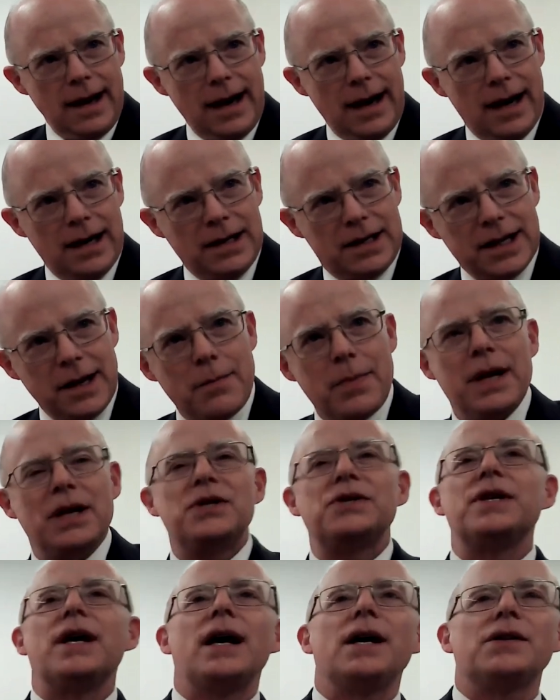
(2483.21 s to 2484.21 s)
and somebody
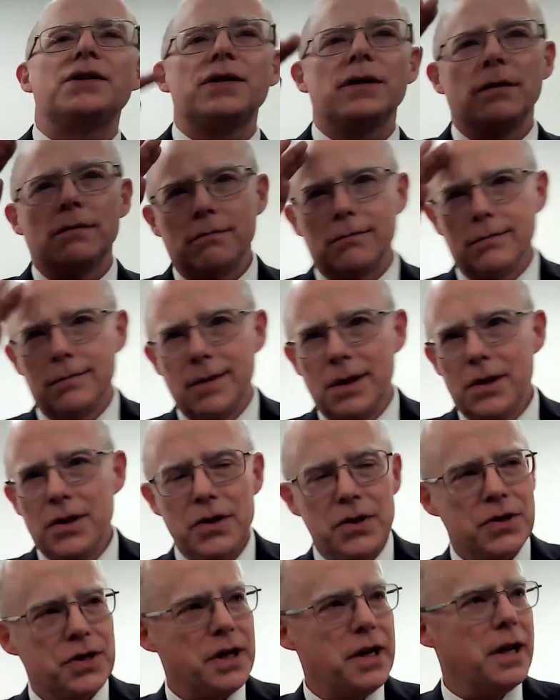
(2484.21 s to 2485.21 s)
says
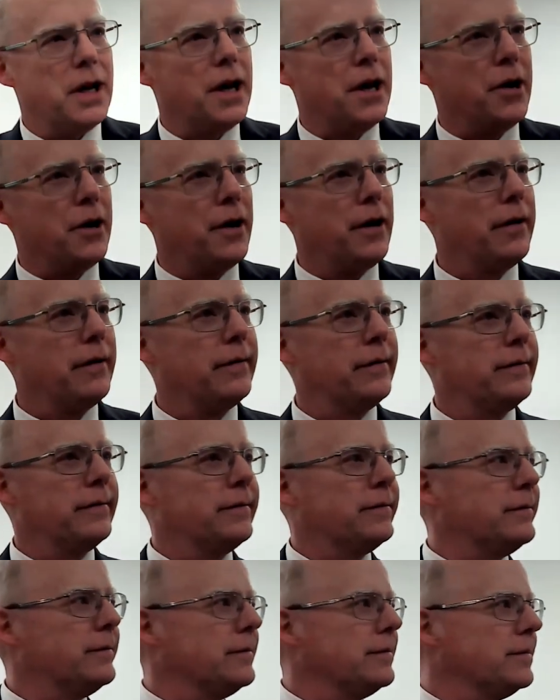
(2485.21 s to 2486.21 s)
see you later
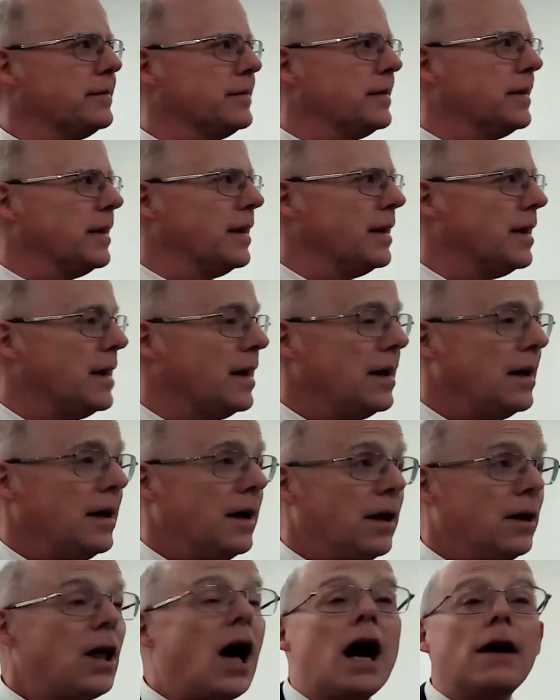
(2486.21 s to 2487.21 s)

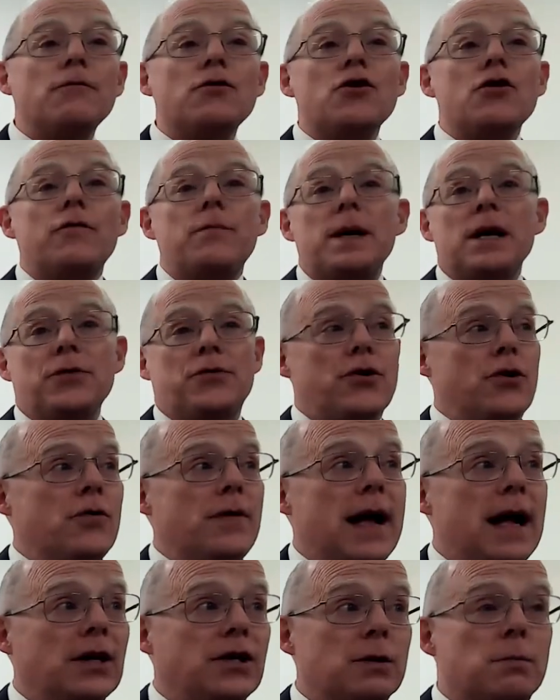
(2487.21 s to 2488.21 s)
a lot of you have been through
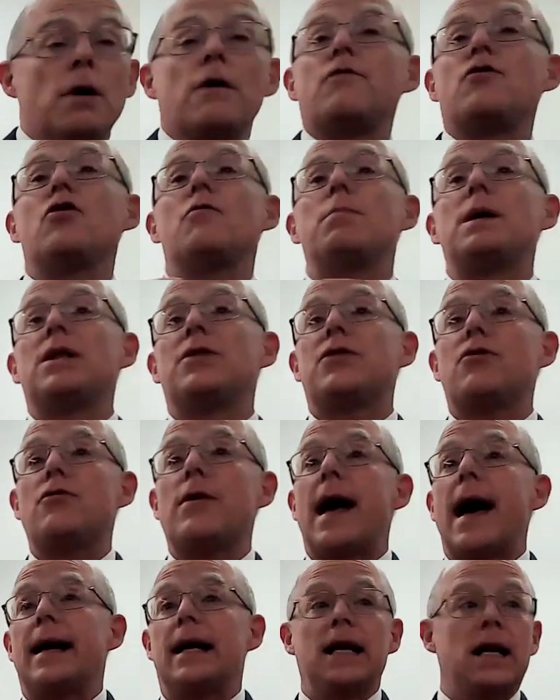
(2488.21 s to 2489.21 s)
that some of you have been through
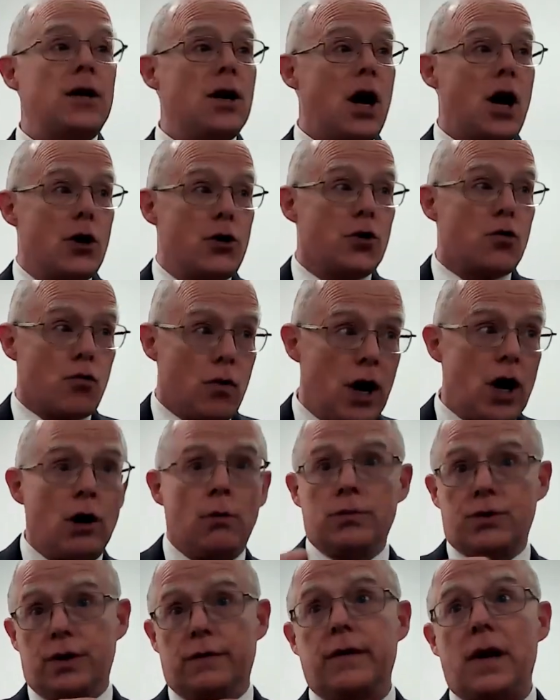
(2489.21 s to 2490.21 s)
that in other
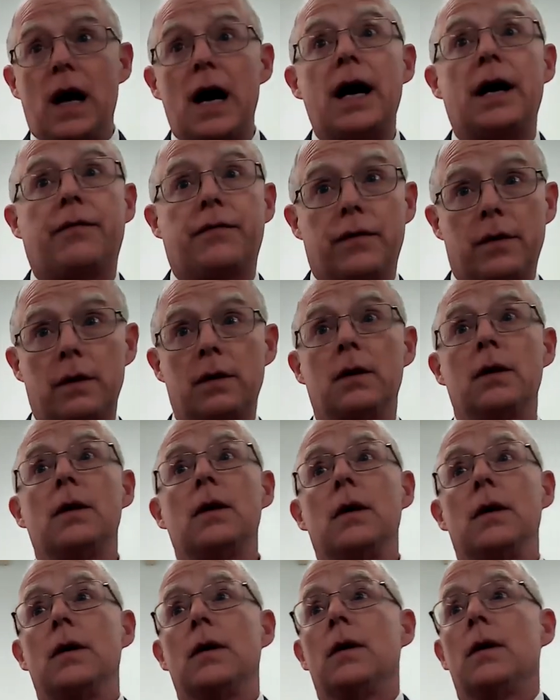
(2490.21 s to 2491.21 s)
realms of life
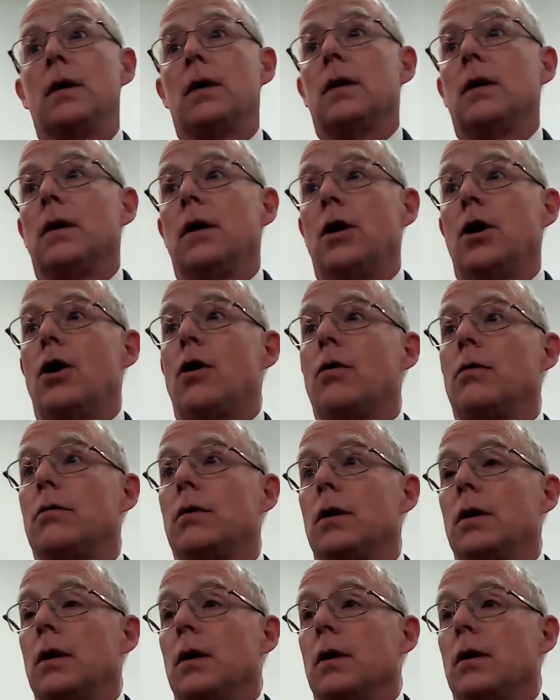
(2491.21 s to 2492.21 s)
you know
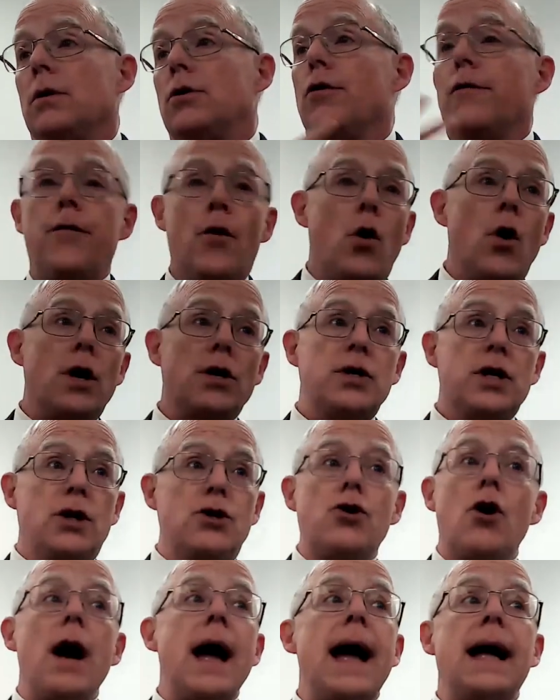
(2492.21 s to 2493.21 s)
divorce a
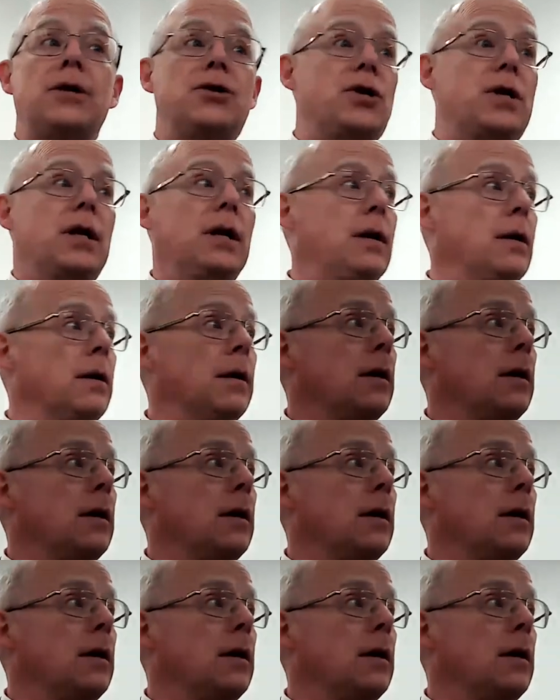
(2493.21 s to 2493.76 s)
tragedy